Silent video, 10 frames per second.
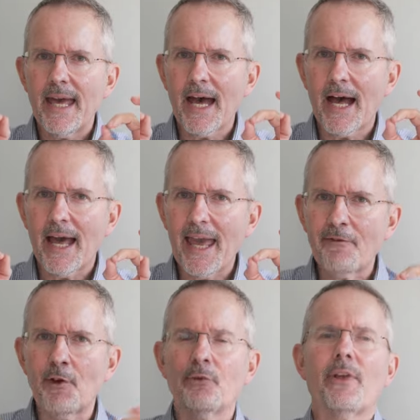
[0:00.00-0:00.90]

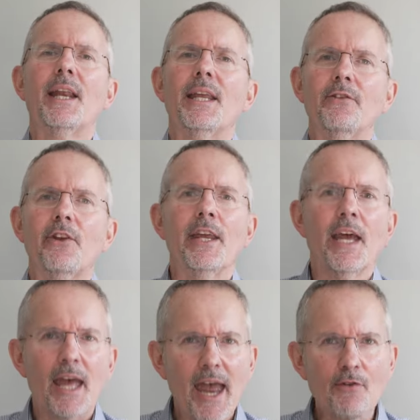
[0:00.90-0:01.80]
If it was that easy,
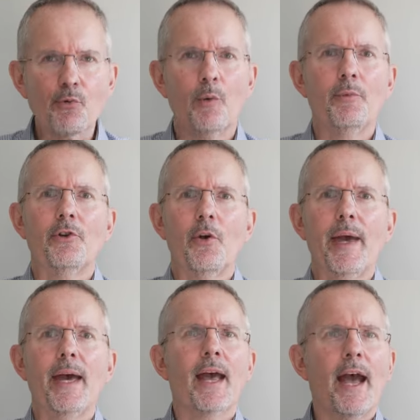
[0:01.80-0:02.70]
everyone would do
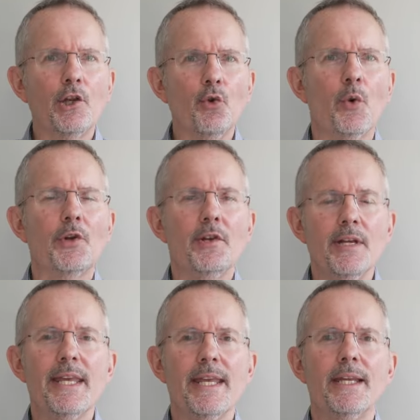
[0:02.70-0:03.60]
it, and you wouldn't
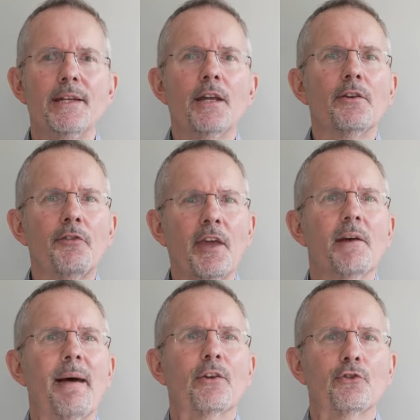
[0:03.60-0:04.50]
need to think
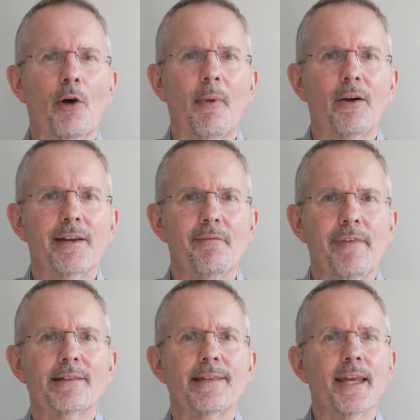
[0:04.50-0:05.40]
about stock market
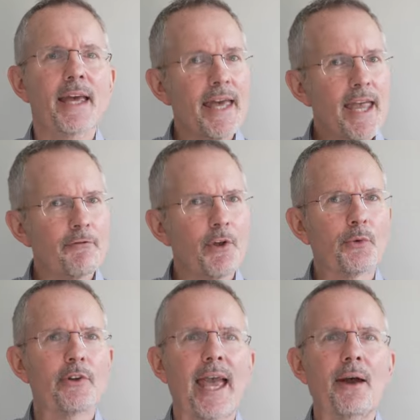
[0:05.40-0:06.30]
investing. If there
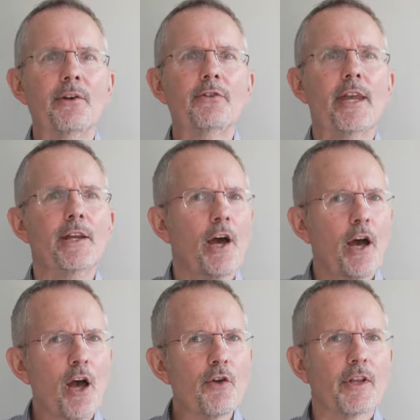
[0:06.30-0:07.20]
was a guaranteed,
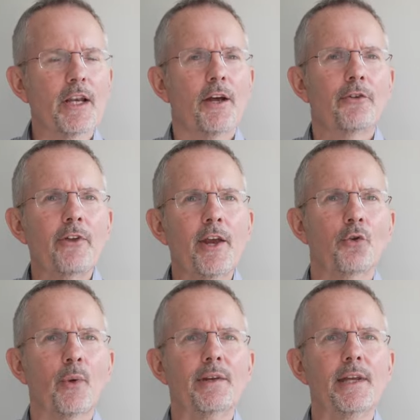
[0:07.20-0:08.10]
over the last 10 or
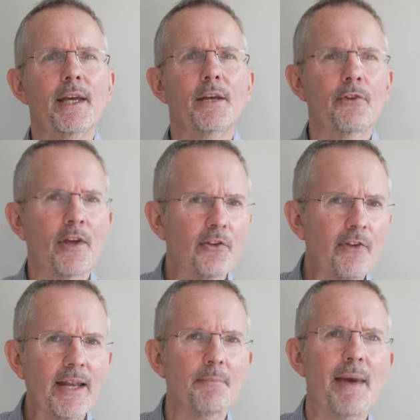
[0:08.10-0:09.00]
20 years,
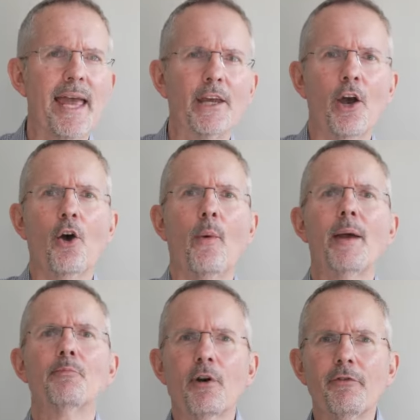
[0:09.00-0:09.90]
sell in May, go
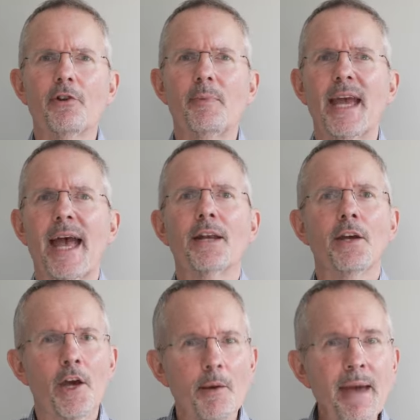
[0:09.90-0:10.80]
away profit to be had,
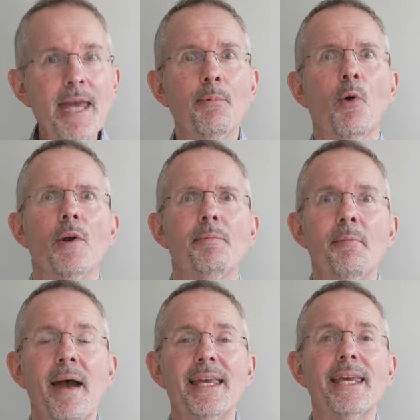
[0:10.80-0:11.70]
people would be
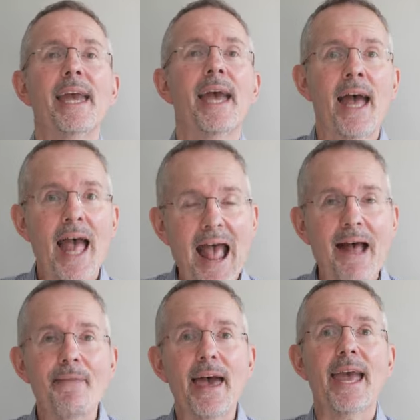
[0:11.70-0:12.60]
making it,
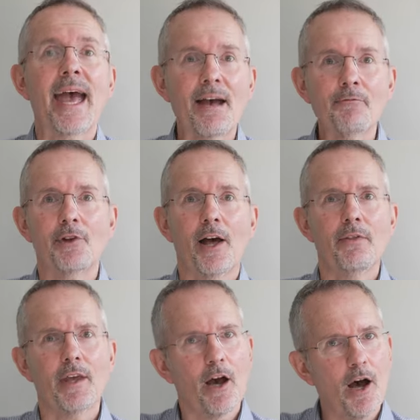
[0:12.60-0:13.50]
and they have
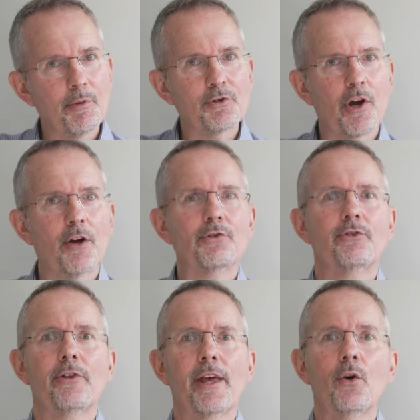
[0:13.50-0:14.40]
done the arbitrages,
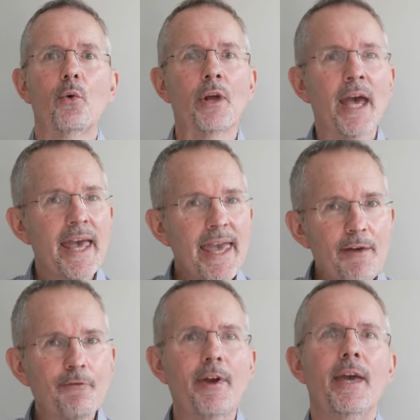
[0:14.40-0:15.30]
as they're called.
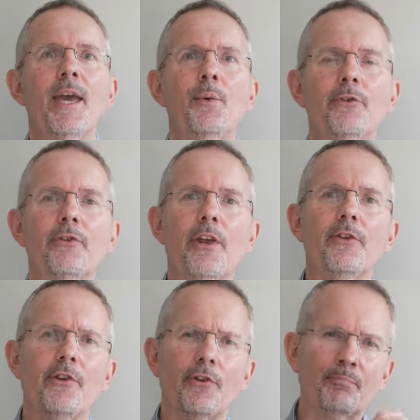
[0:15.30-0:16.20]
If it was as
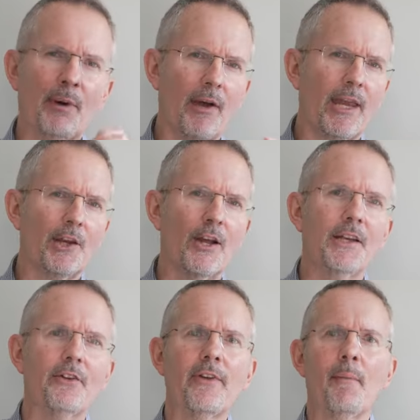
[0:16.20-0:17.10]
easy as buying in
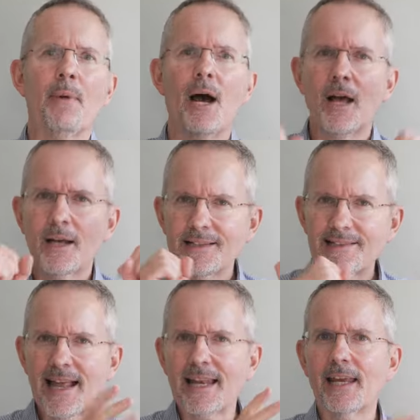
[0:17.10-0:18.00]
early December,
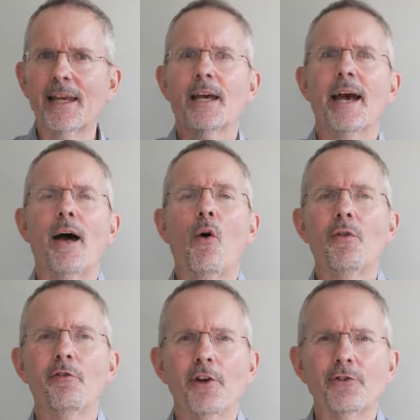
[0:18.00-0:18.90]
selling on
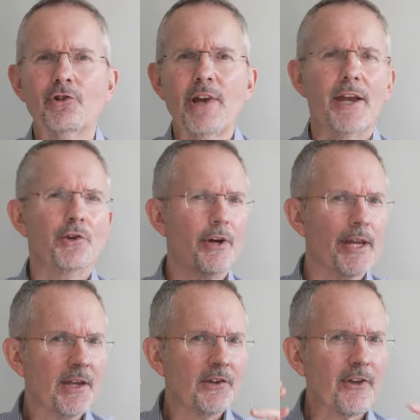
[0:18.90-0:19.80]
the 1st of January,
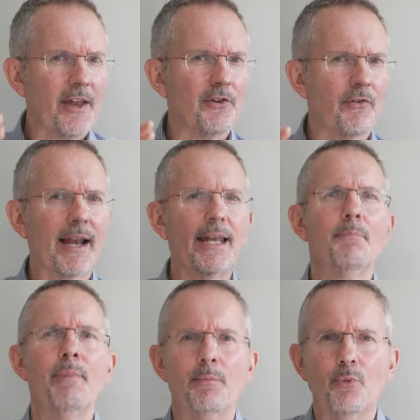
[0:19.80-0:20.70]
Santa rally,
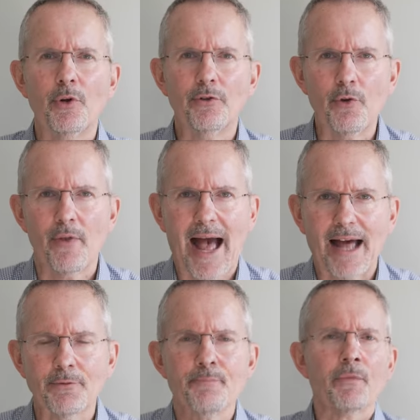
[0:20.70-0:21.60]
people would do
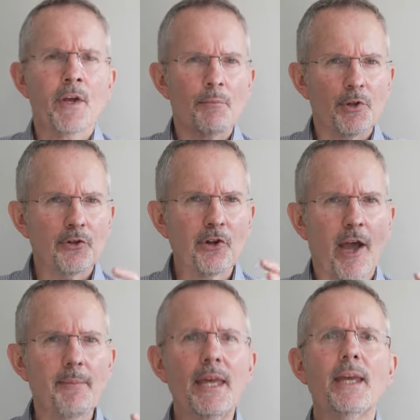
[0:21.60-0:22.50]
that. But the
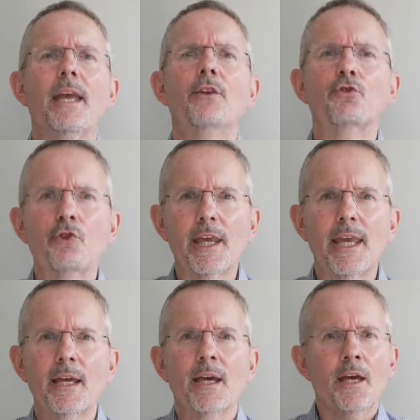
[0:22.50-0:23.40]
timing is
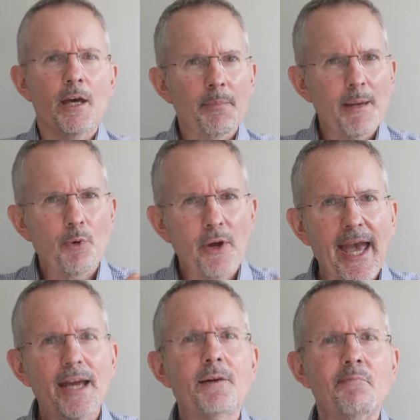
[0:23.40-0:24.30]
tricky. People
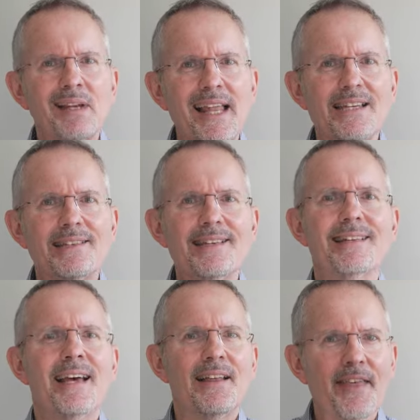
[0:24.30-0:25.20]
get complacent.
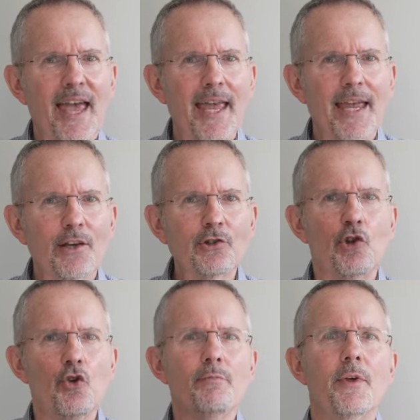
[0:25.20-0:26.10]
They
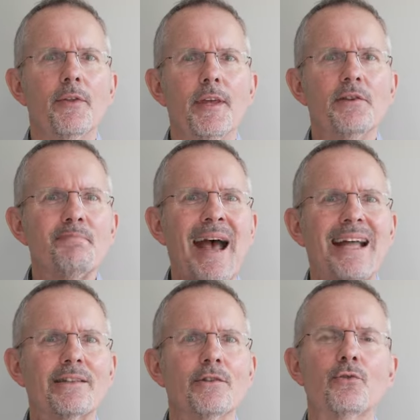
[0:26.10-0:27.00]
assume that these
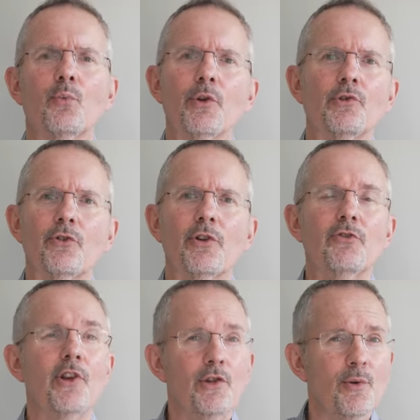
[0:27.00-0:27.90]
patterns will just
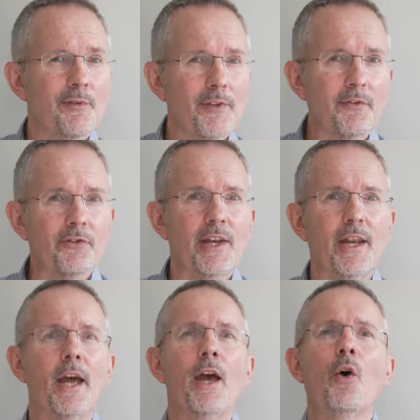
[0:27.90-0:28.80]
continue if they've seen
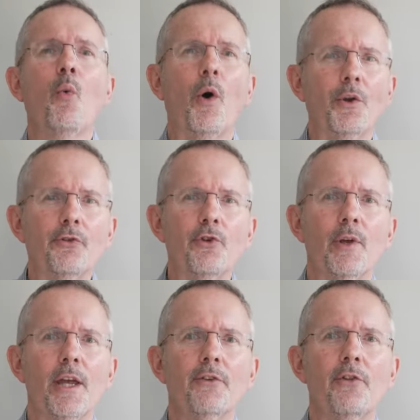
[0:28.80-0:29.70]
it 1 or 2
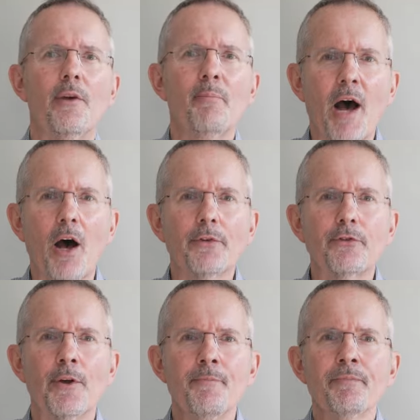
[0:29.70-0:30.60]
years in the
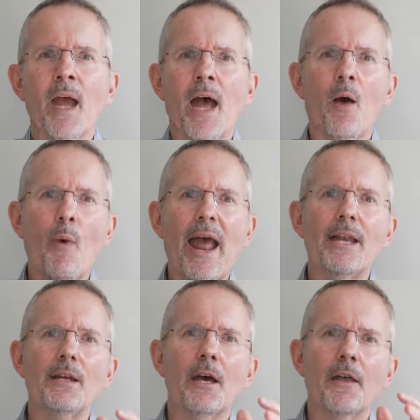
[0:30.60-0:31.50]
past. And
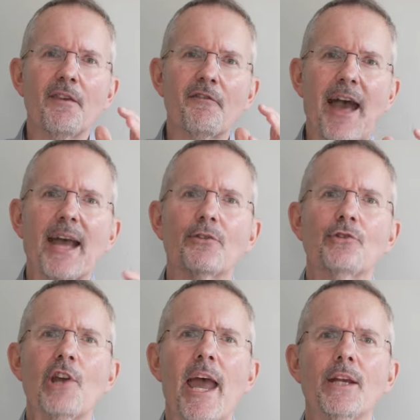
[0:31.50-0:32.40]
when the facts
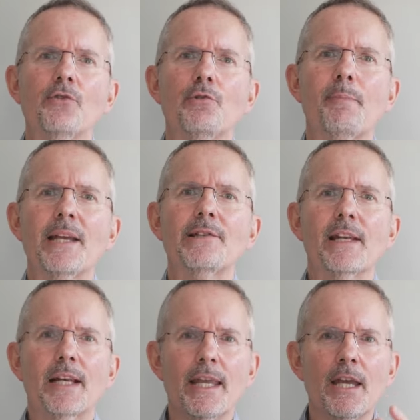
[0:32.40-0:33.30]
change,
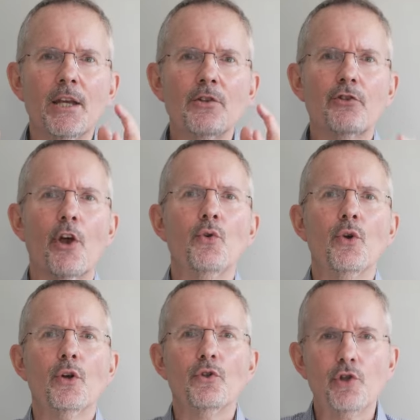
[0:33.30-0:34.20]
basically, so
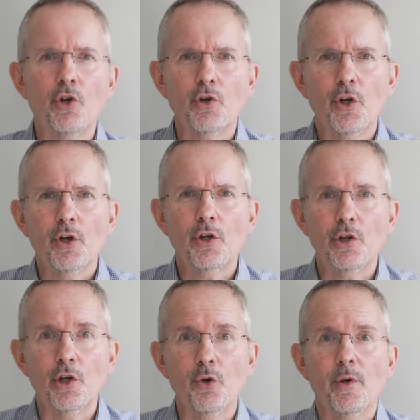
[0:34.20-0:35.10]
should
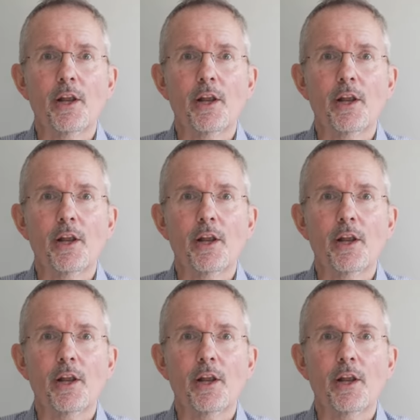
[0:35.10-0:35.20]
you.